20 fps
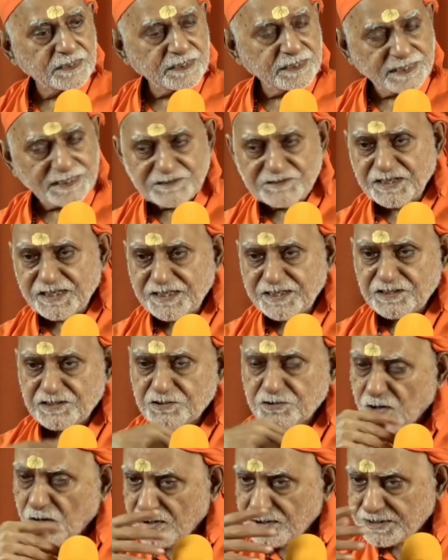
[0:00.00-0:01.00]
Let any
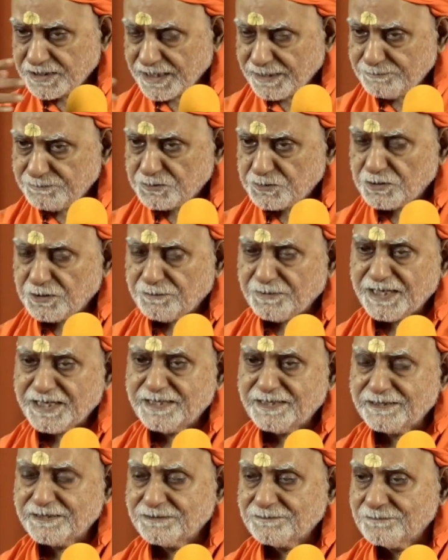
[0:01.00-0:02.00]
thought come to the
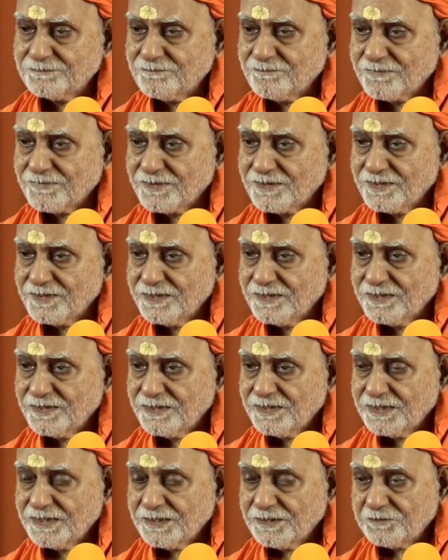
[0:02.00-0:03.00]
mind.
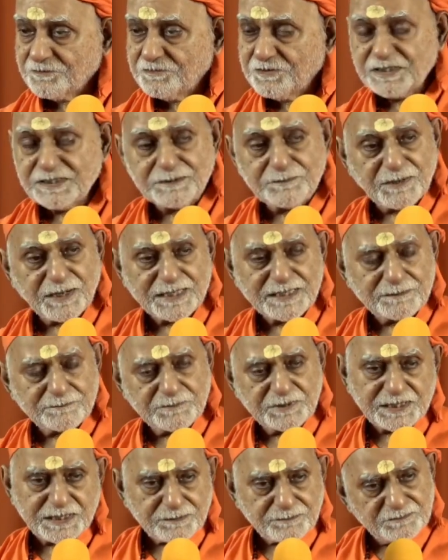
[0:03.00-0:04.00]
Will the mind
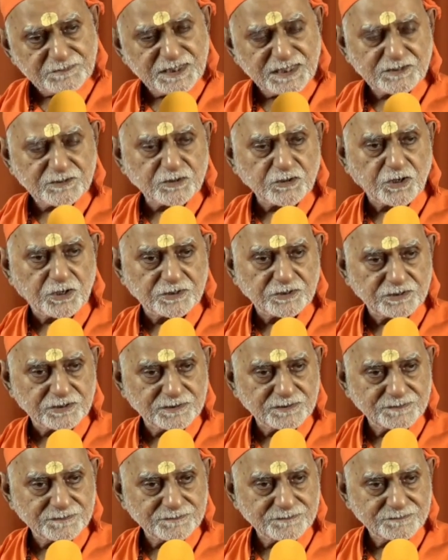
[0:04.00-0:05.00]
become the thought?
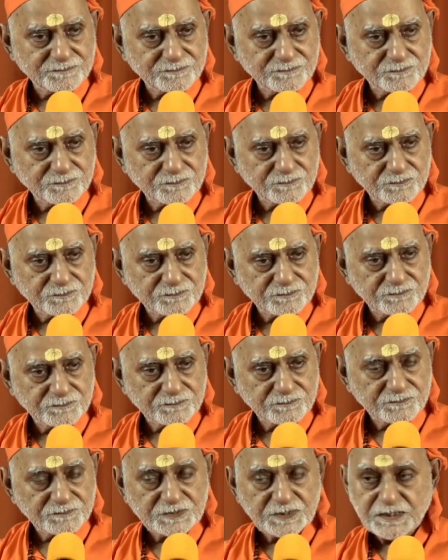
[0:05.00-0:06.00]

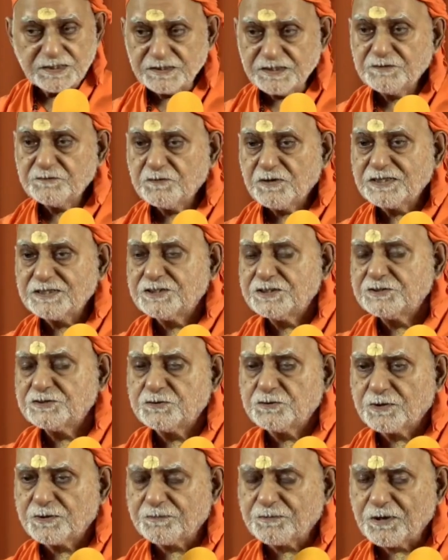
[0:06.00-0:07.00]
Then what is
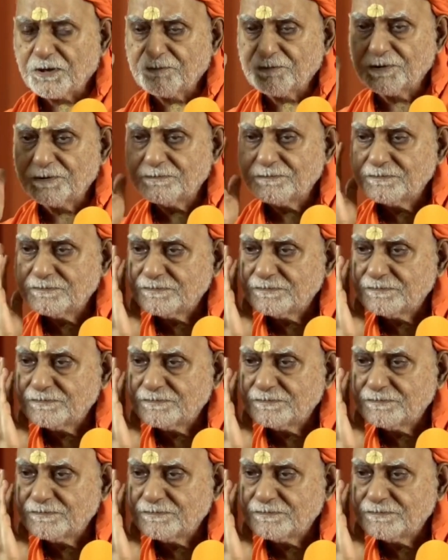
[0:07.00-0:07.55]
your problem?